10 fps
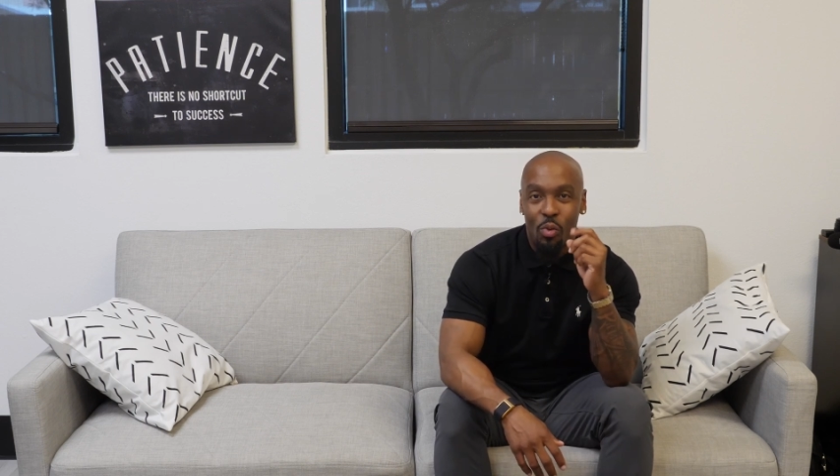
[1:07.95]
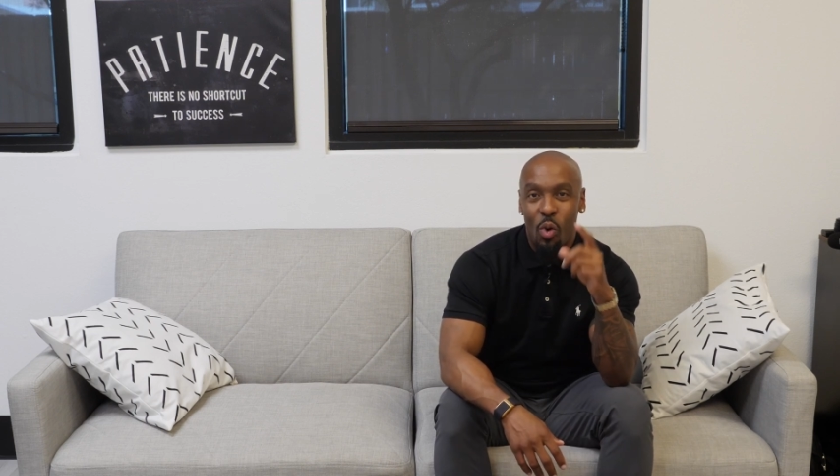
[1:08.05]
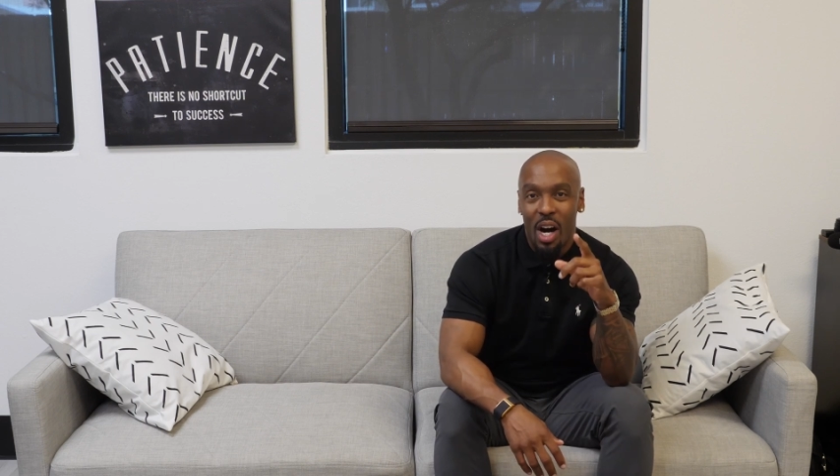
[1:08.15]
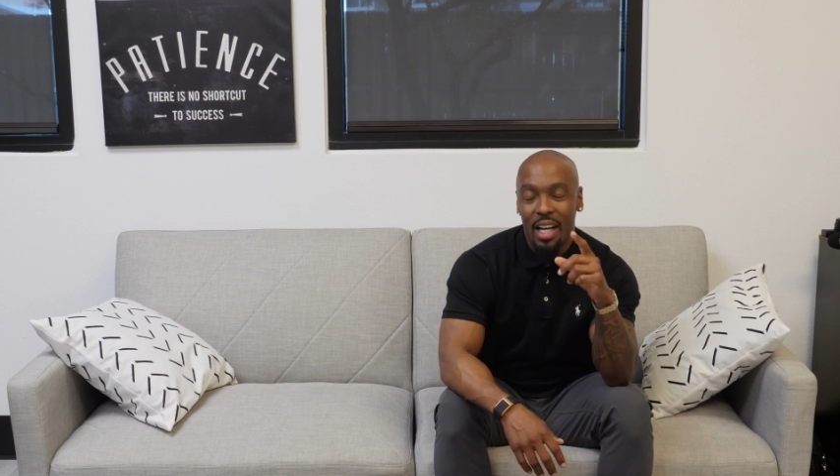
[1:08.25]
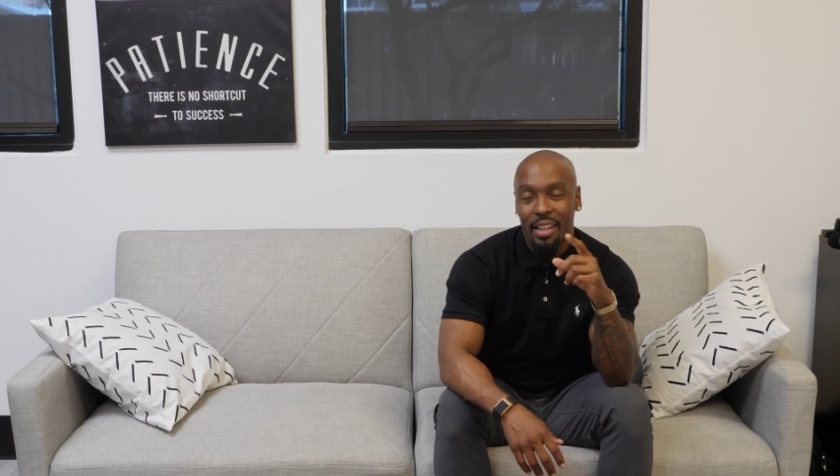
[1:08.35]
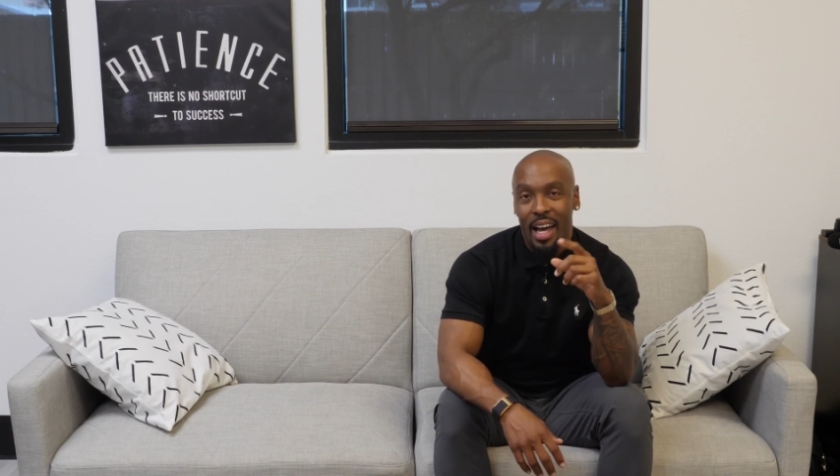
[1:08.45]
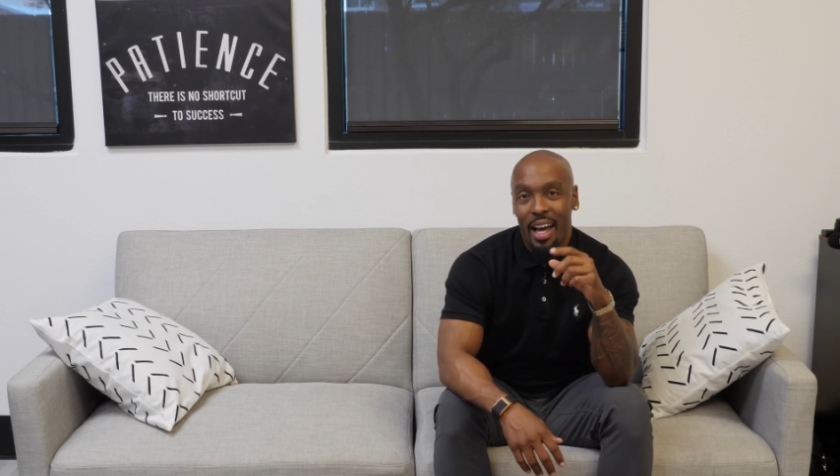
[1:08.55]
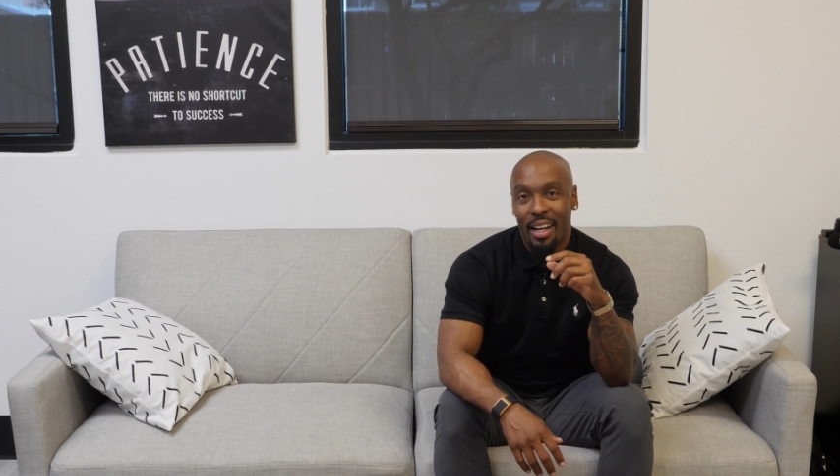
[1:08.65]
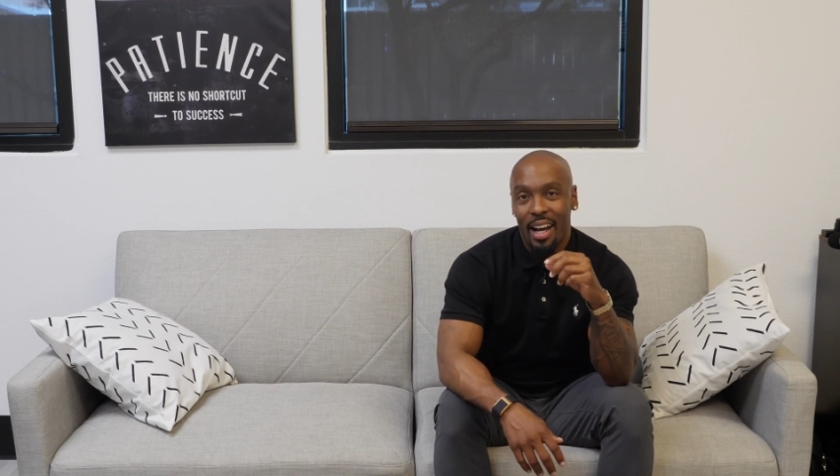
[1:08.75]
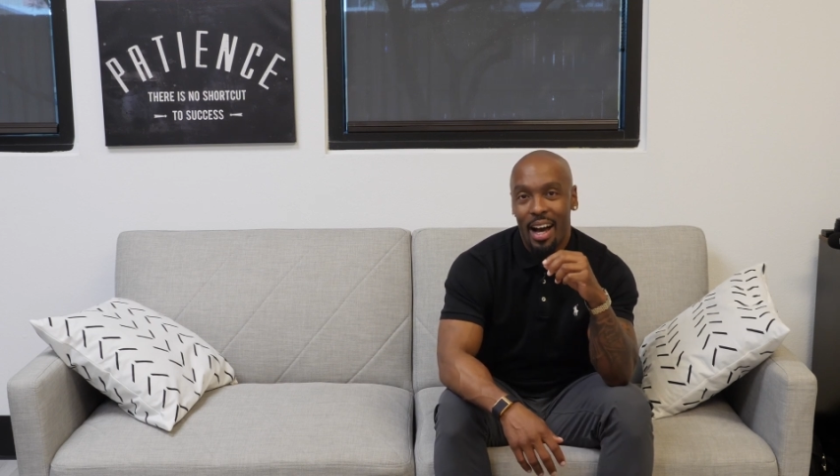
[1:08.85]
one
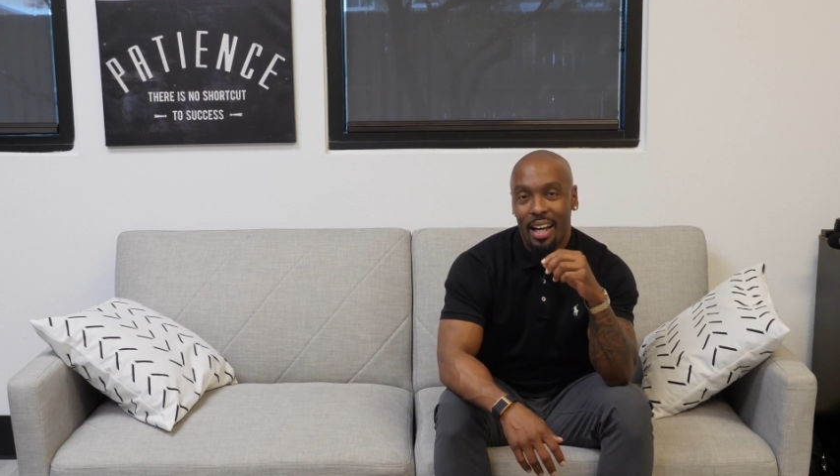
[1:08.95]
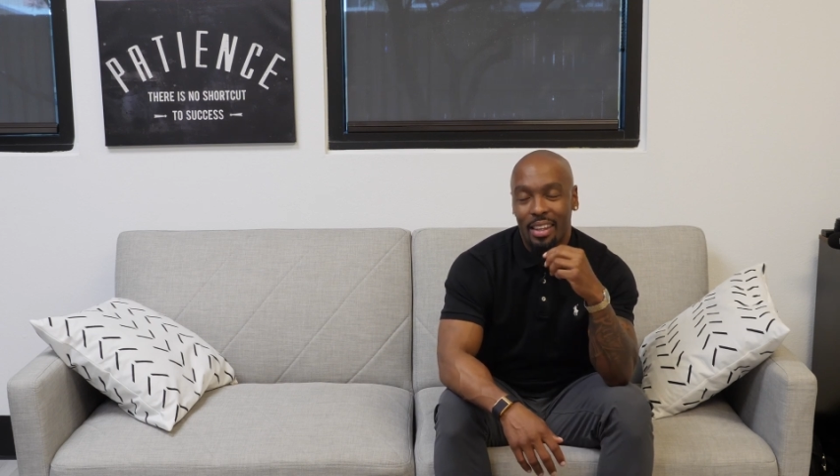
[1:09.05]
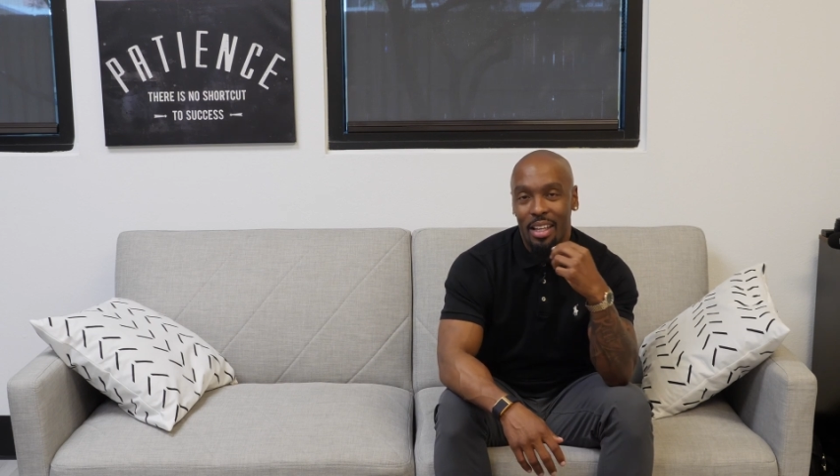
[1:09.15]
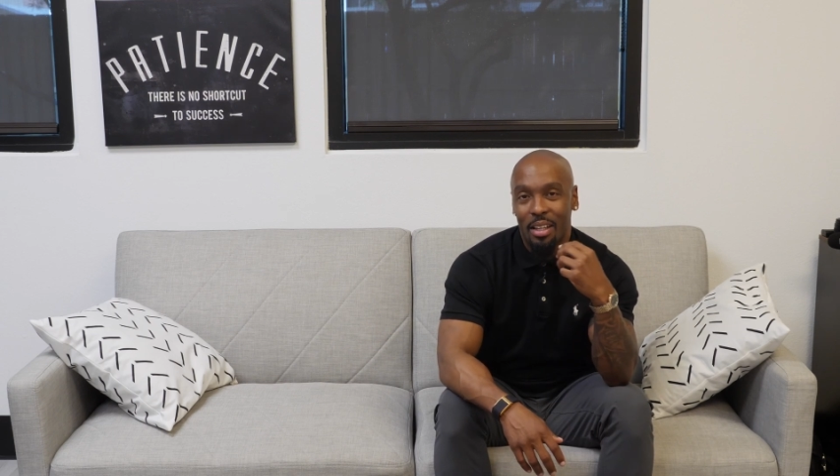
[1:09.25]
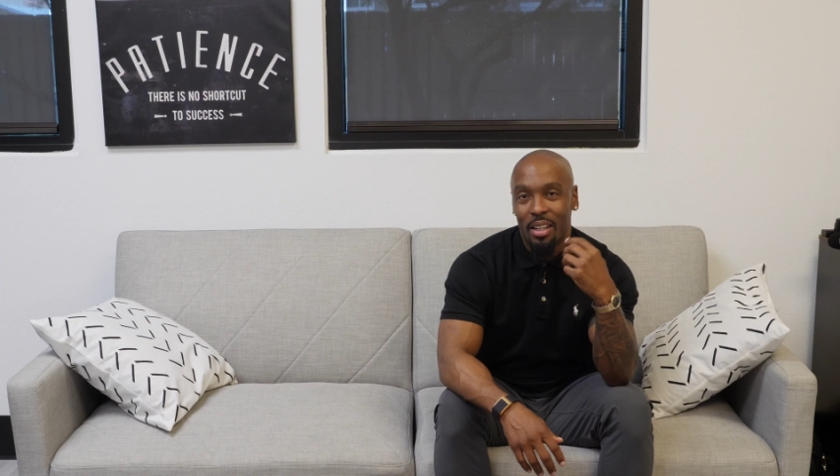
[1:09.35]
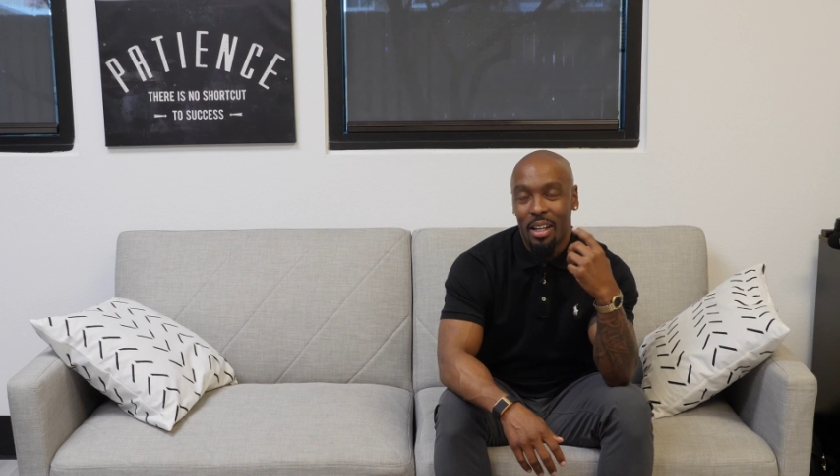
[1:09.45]
that I think